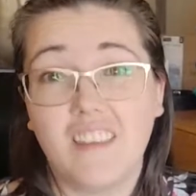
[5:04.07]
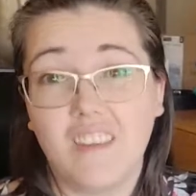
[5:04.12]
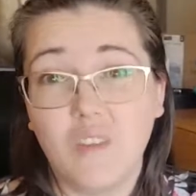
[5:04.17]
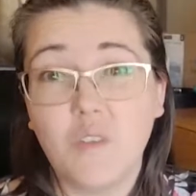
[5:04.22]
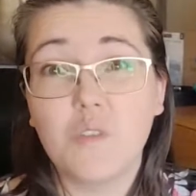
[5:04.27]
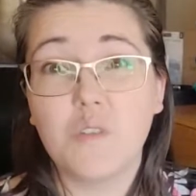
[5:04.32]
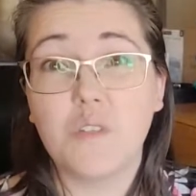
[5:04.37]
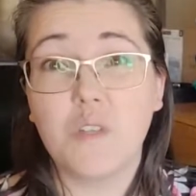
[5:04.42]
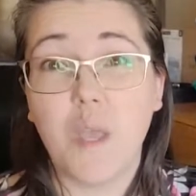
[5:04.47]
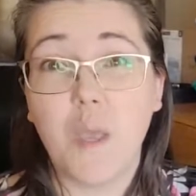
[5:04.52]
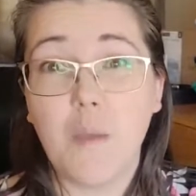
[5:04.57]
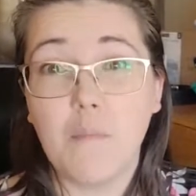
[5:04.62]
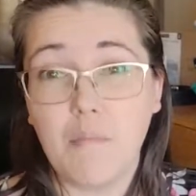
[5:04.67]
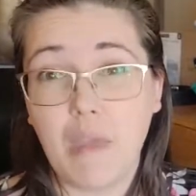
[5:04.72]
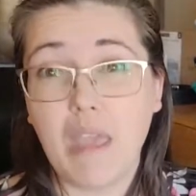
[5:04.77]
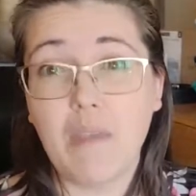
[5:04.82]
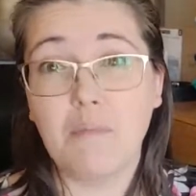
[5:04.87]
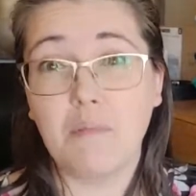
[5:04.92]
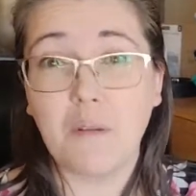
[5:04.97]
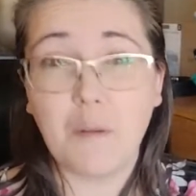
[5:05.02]
use
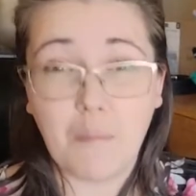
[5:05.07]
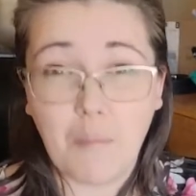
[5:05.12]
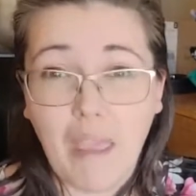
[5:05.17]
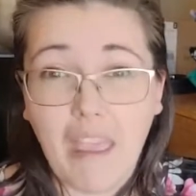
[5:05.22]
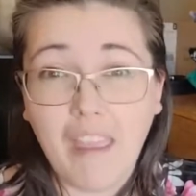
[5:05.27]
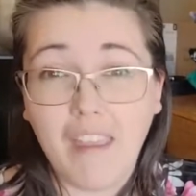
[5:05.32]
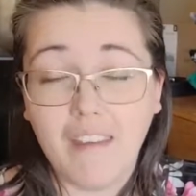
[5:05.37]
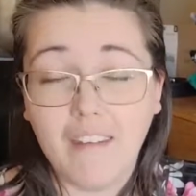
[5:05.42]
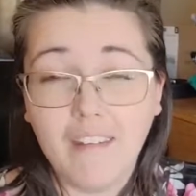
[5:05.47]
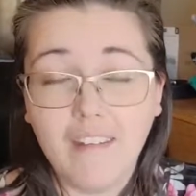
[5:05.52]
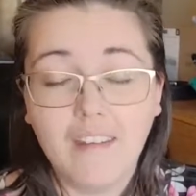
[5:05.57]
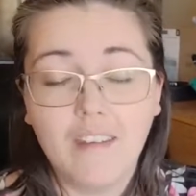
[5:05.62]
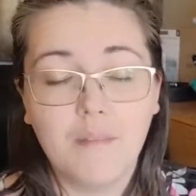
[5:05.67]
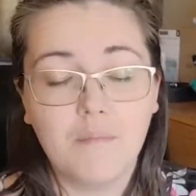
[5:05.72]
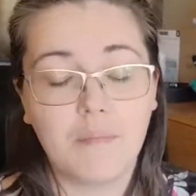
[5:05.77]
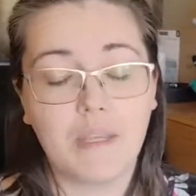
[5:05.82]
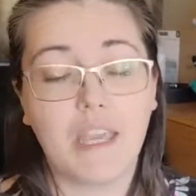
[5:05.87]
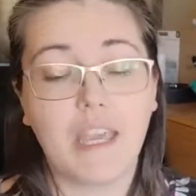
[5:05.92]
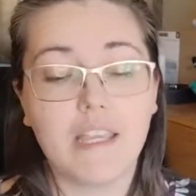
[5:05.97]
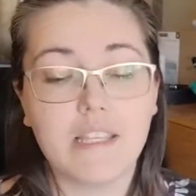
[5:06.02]
paper and pen,
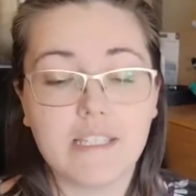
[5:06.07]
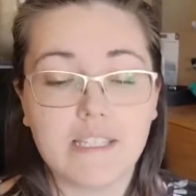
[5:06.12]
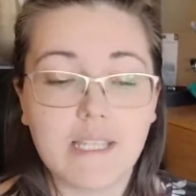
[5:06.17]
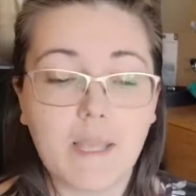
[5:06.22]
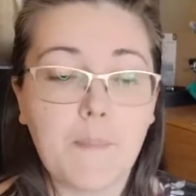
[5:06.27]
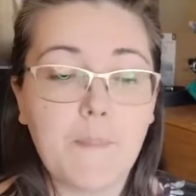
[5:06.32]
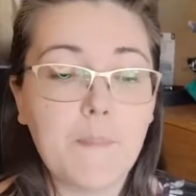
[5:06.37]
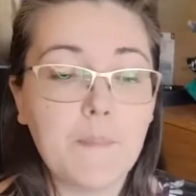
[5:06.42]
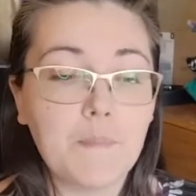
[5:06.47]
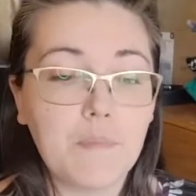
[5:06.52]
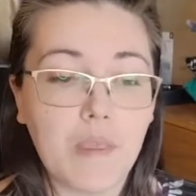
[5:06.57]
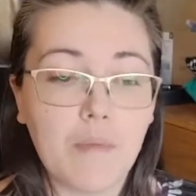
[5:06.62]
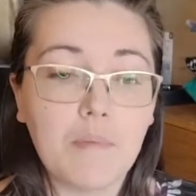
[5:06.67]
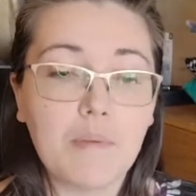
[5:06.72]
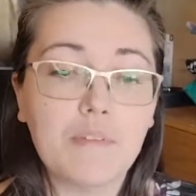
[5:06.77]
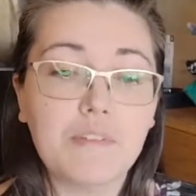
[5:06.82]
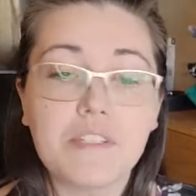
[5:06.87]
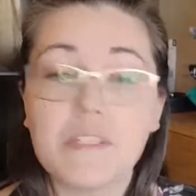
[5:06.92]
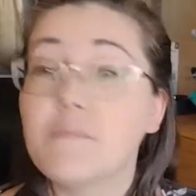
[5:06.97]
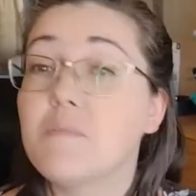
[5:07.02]
because some
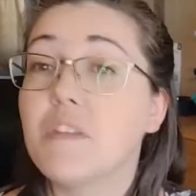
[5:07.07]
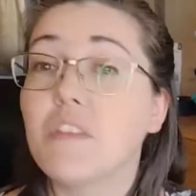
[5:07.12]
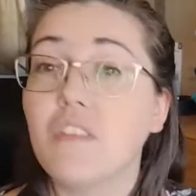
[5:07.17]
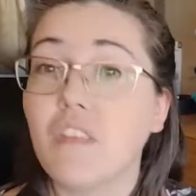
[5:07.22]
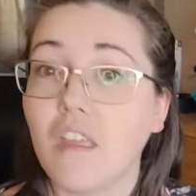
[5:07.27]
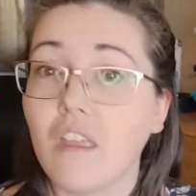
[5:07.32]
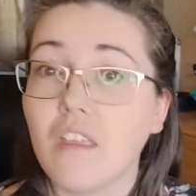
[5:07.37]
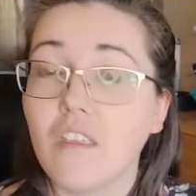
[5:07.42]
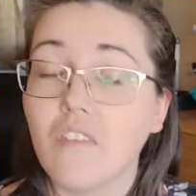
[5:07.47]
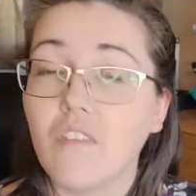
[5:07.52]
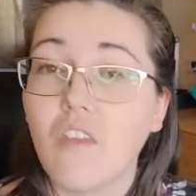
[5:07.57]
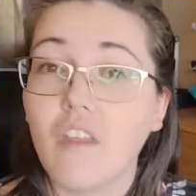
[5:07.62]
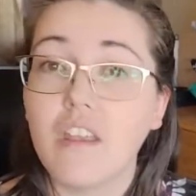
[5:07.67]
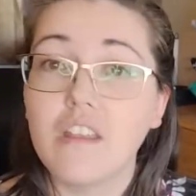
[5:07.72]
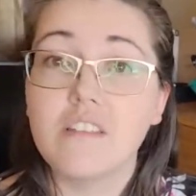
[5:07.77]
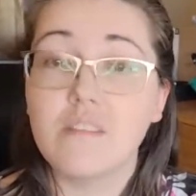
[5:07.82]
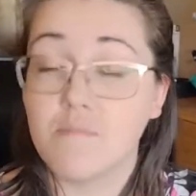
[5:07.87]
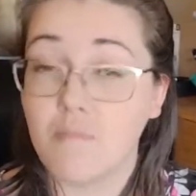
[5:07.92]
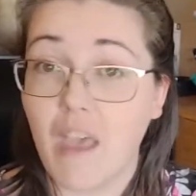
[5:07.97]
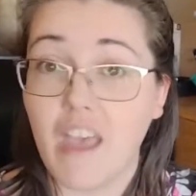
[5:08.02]
people seem to think that
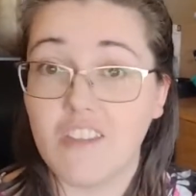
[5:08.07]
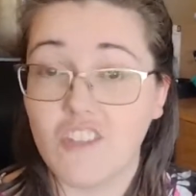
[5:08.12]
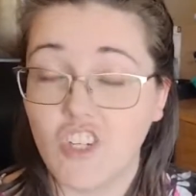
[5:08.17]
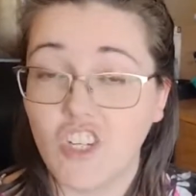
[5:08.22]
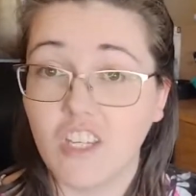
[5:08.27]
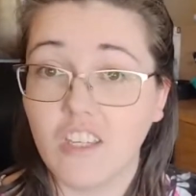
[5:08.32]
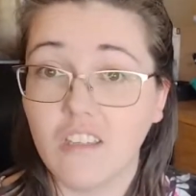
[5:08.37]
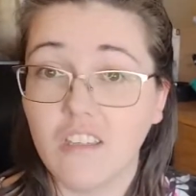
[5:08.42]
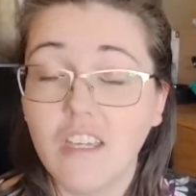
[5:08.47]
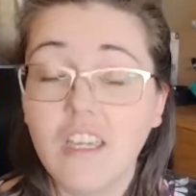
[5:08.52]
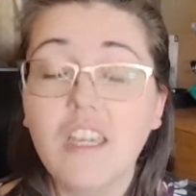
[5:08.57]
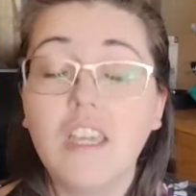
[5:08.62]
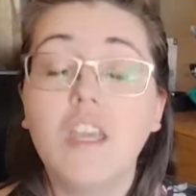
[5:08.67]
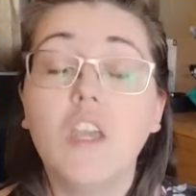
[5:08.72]
it's magic.